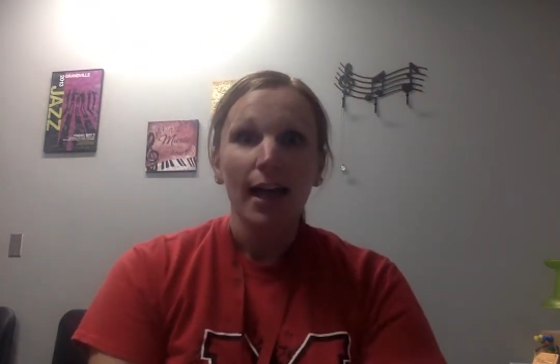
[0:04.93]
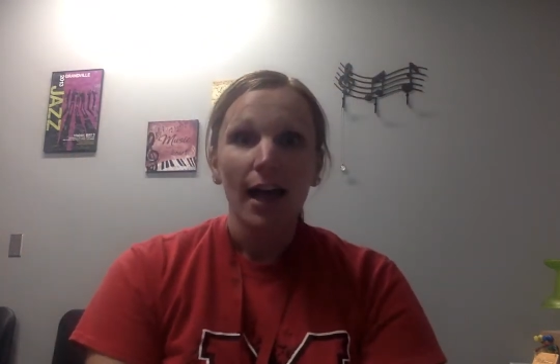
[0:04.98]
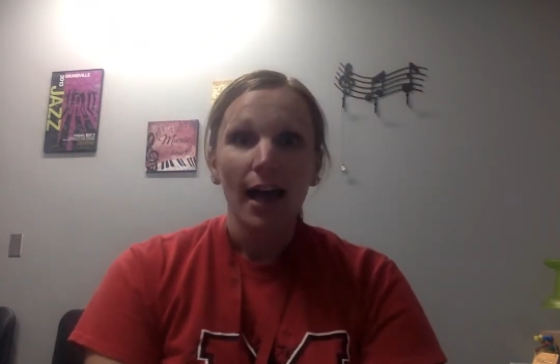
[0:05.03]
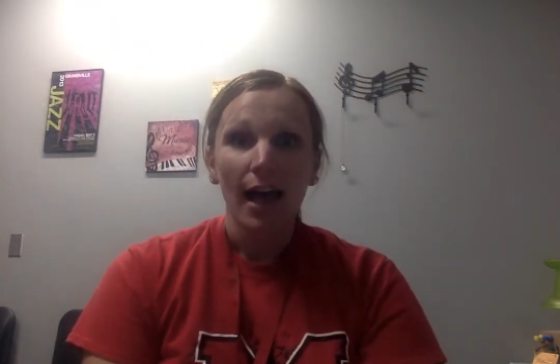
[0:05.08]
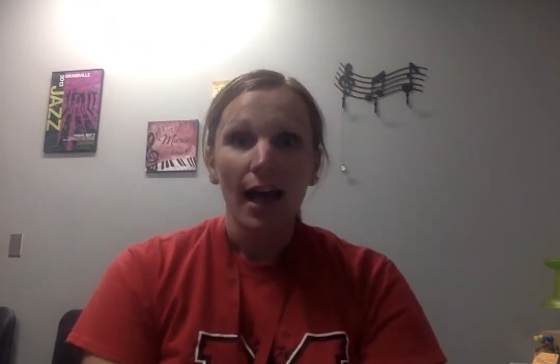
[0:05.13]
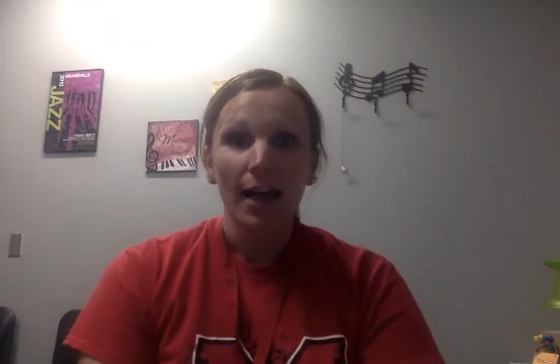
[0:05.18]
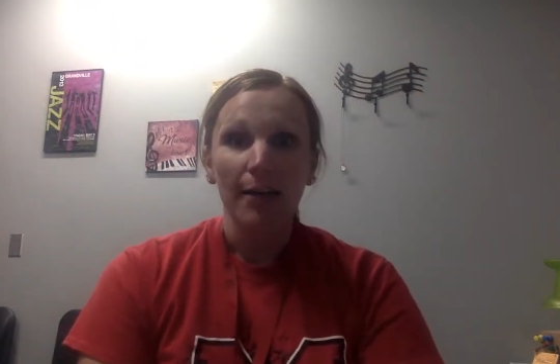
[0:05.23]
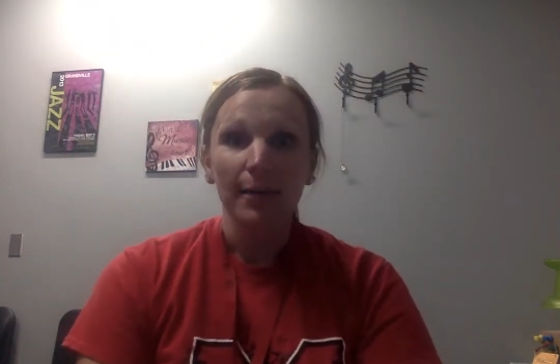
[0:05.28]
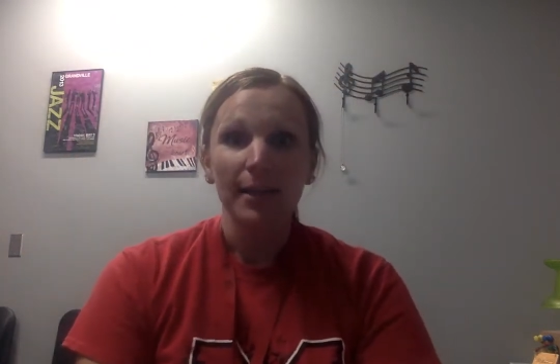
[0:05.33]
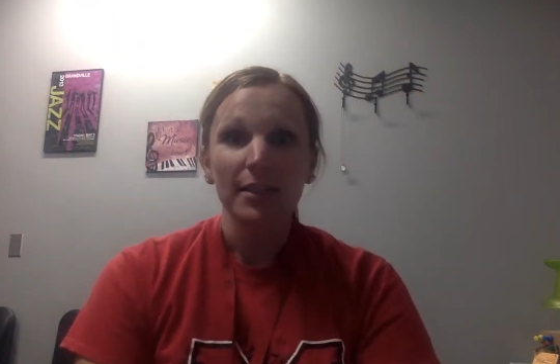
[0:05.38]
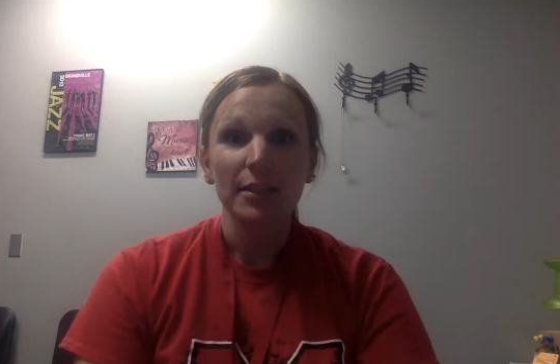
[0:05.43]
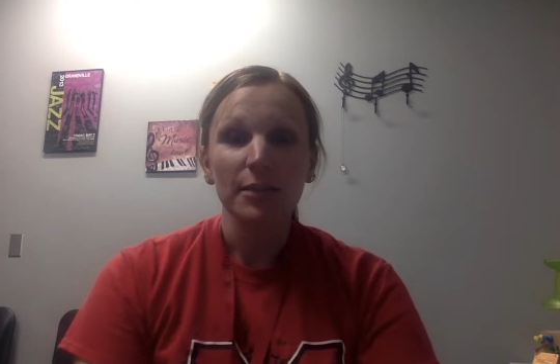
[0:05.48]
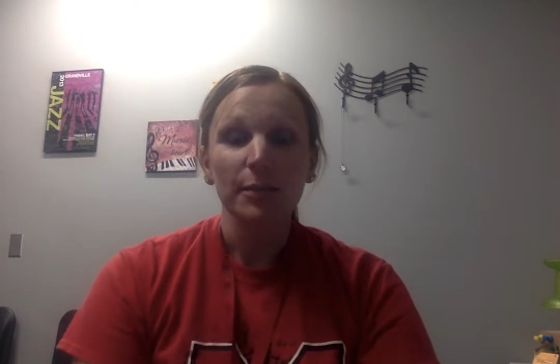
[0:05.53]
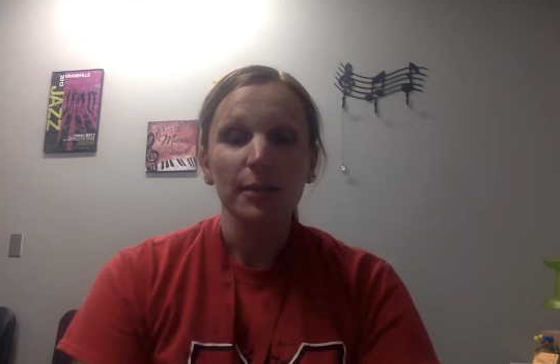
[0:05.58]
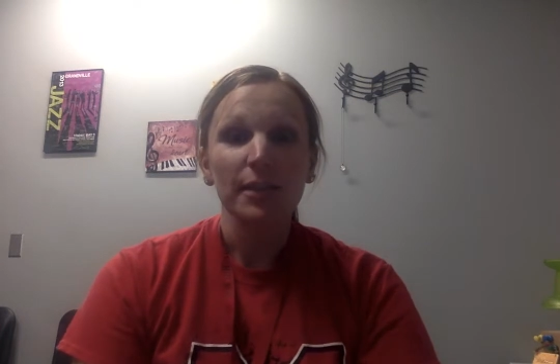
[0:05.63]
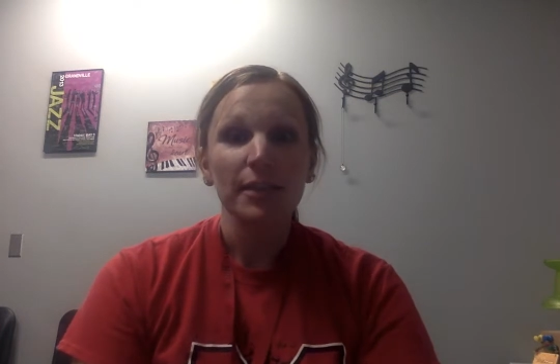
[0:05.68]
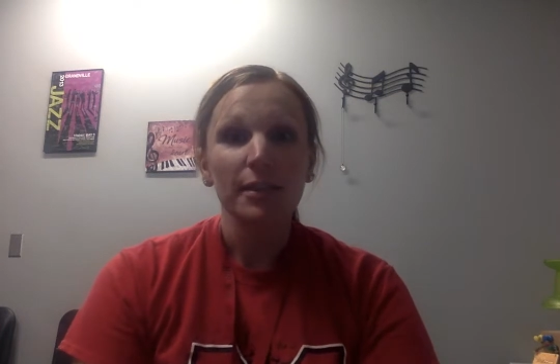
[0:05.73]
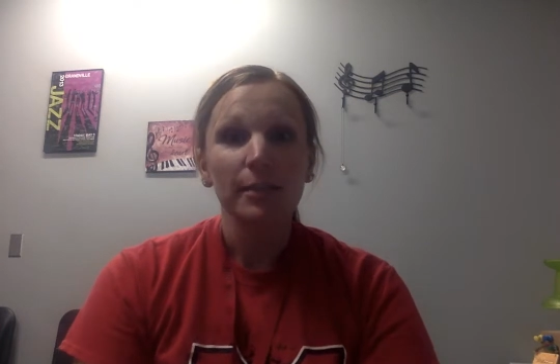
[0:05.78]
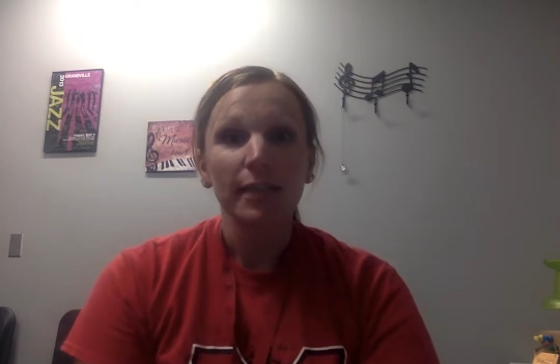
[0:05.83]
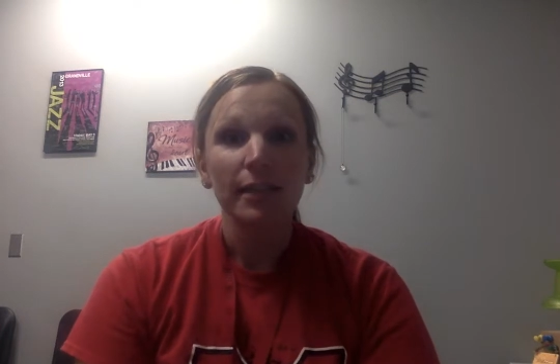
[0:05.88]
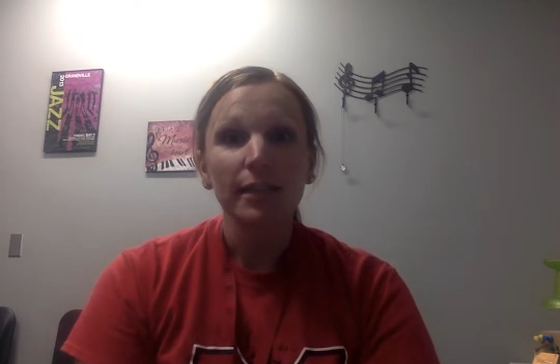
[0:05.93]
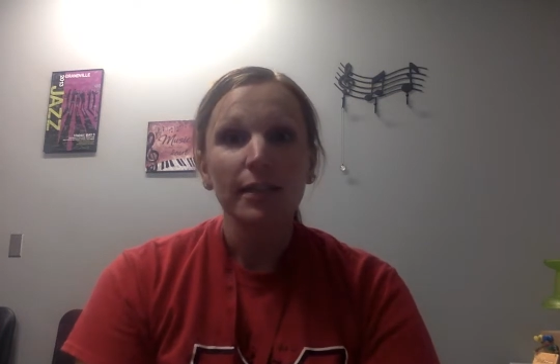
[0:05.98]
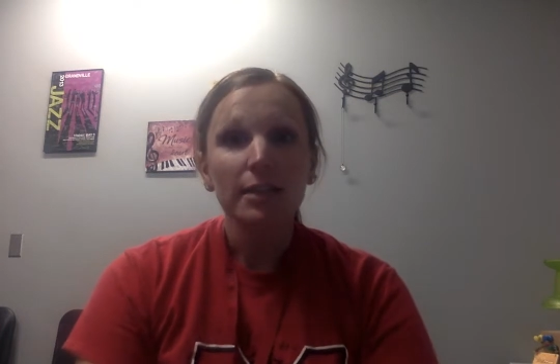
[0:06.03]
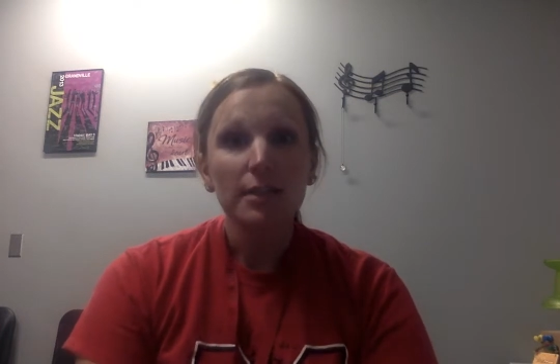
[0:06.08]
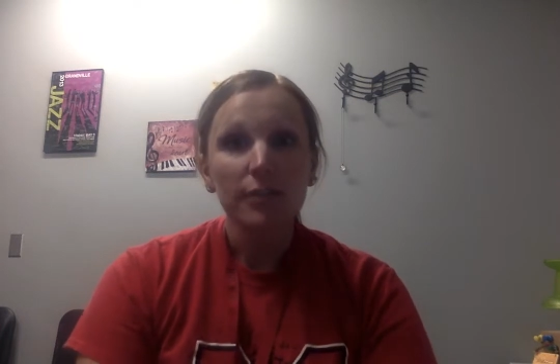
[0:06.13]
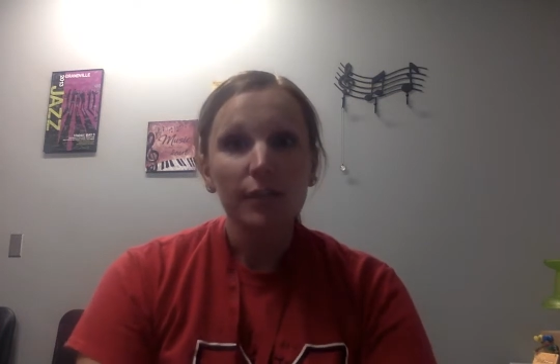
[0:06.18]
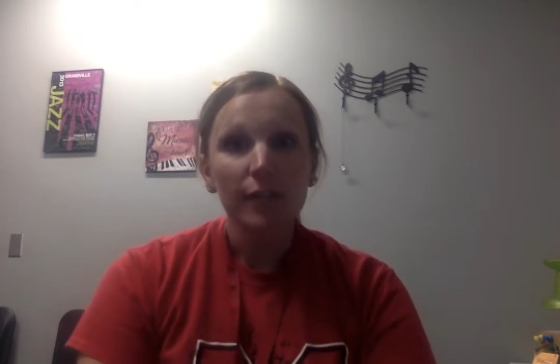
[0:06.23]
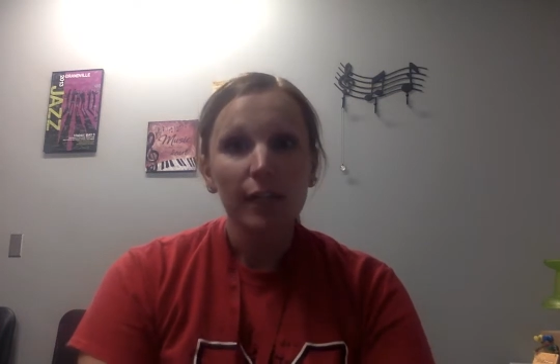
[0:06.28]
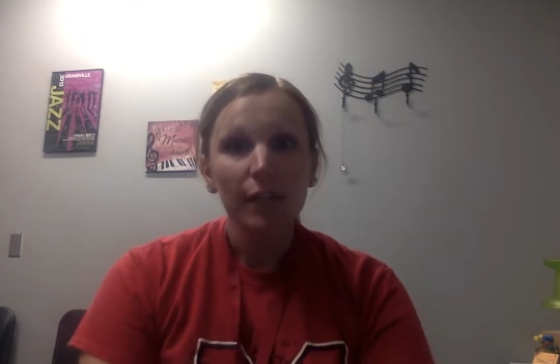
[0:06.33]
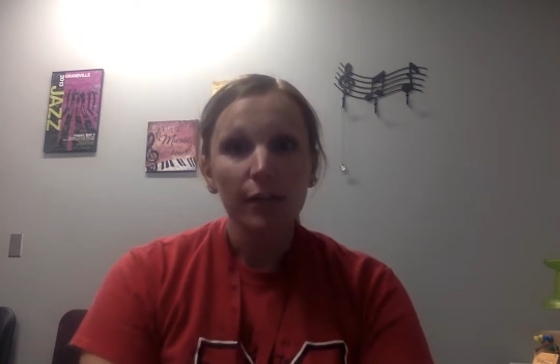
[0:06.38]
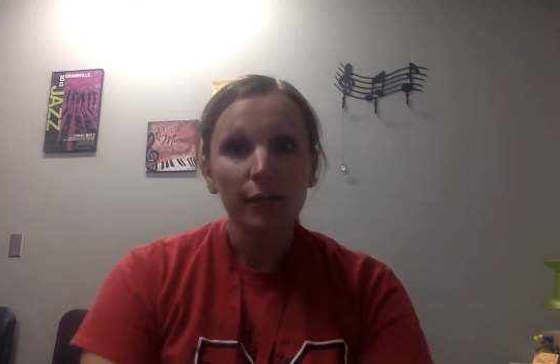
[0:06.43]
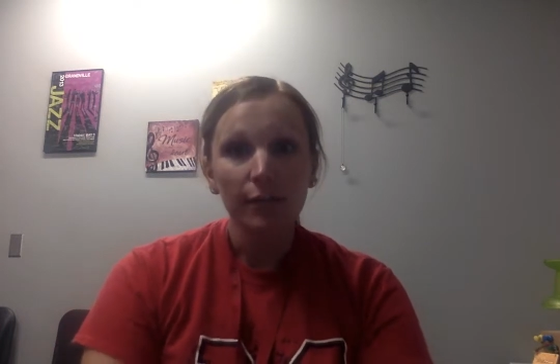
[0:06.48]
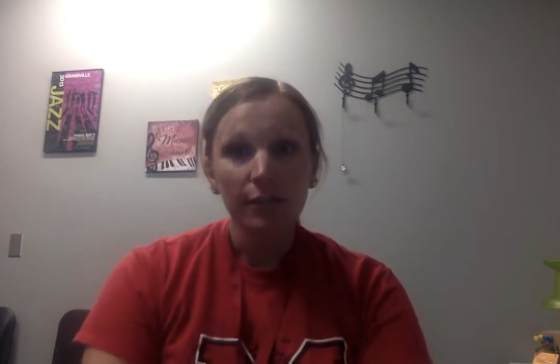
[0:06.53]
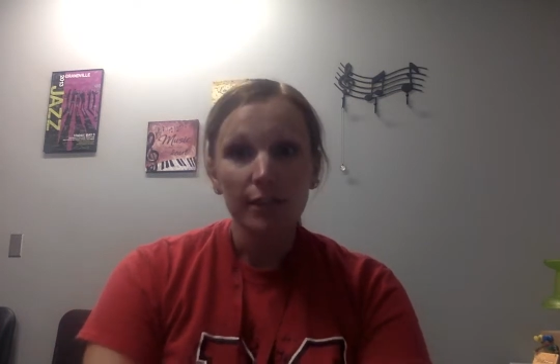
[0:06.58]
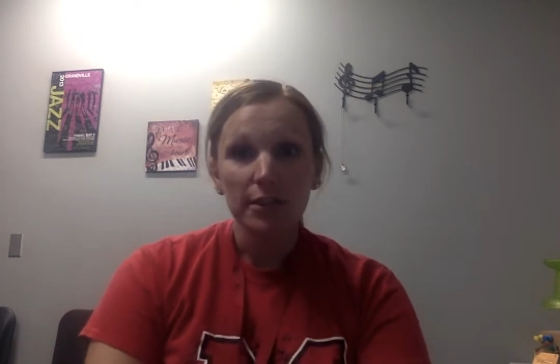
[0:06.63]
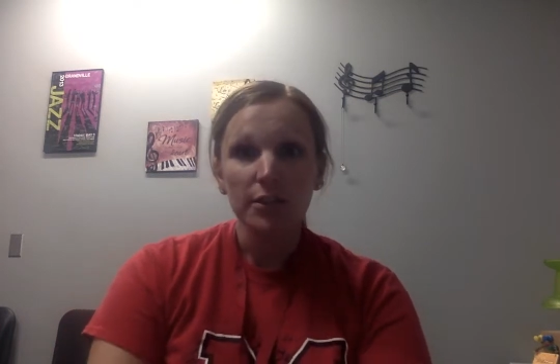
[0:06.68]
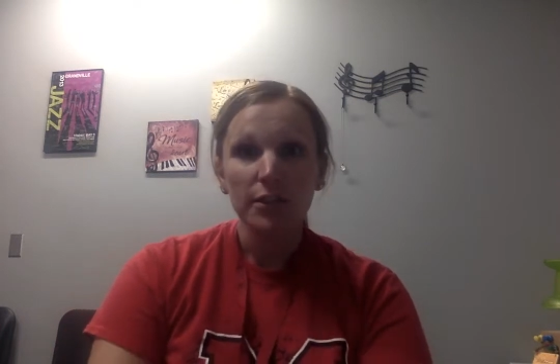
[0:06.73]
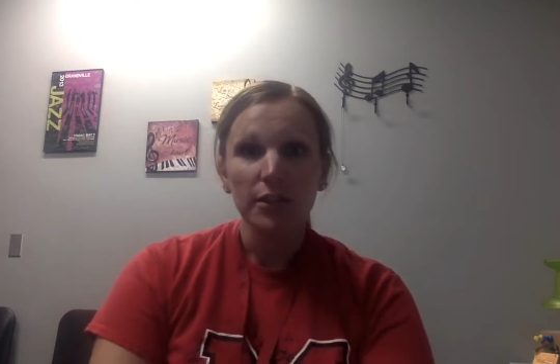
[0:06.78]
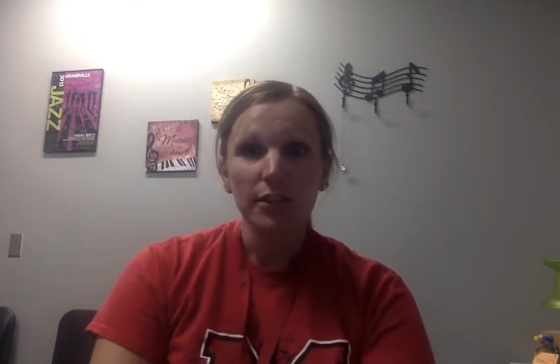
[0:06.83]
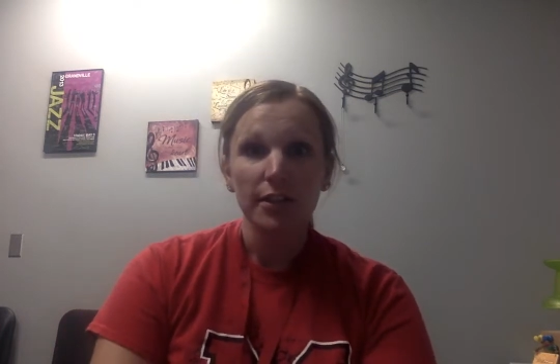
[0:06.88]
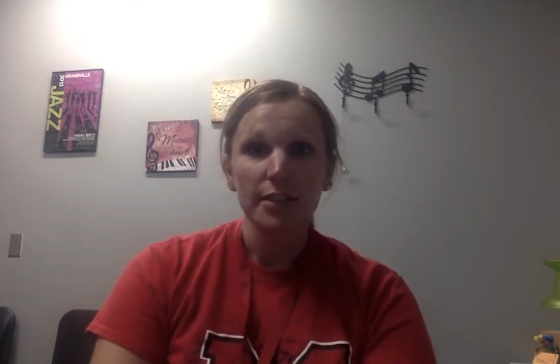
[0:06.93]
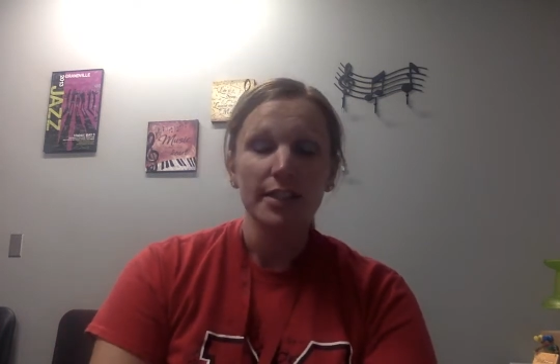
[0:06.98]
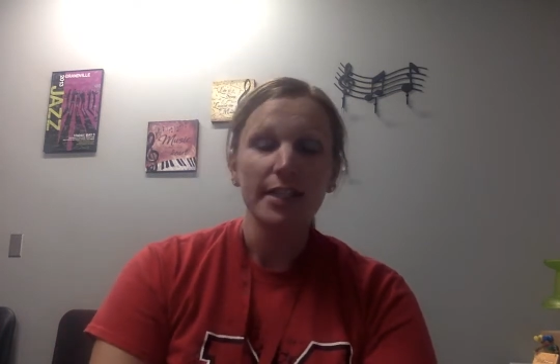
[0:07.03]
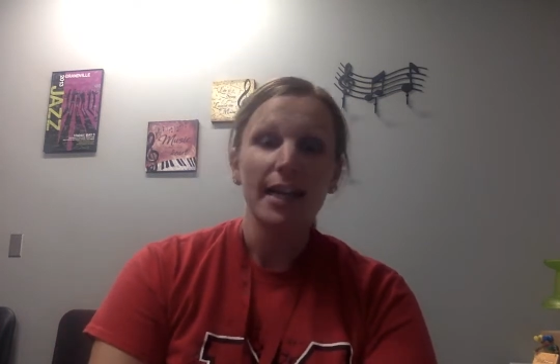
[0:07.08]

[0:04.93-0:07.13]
I just wanted to make this video for the students